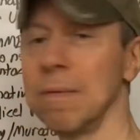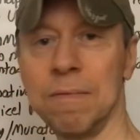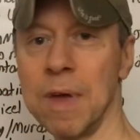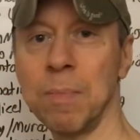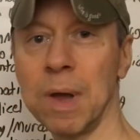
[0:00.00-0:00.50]

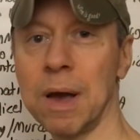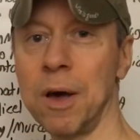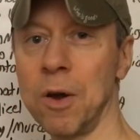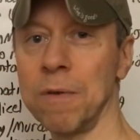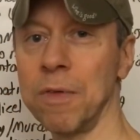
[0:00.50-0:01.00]
vaping
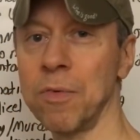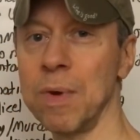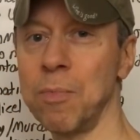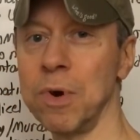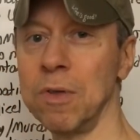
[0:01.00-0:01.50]
cutoff at
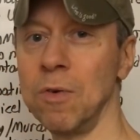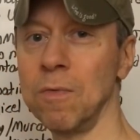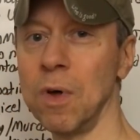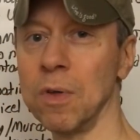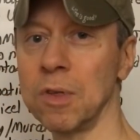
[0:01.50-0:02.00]
three point two
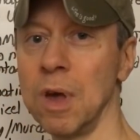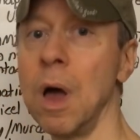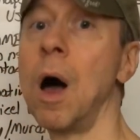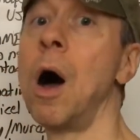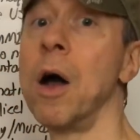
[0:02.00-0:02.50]
volts.
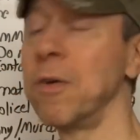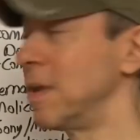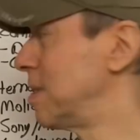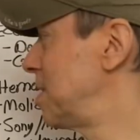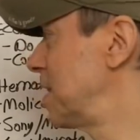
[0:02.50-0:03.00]
one
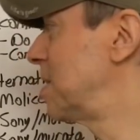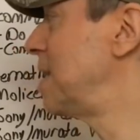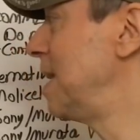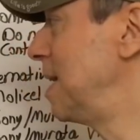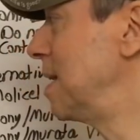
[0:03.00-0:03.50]
hundred
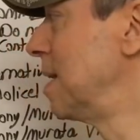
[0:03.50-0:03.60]
sixteen.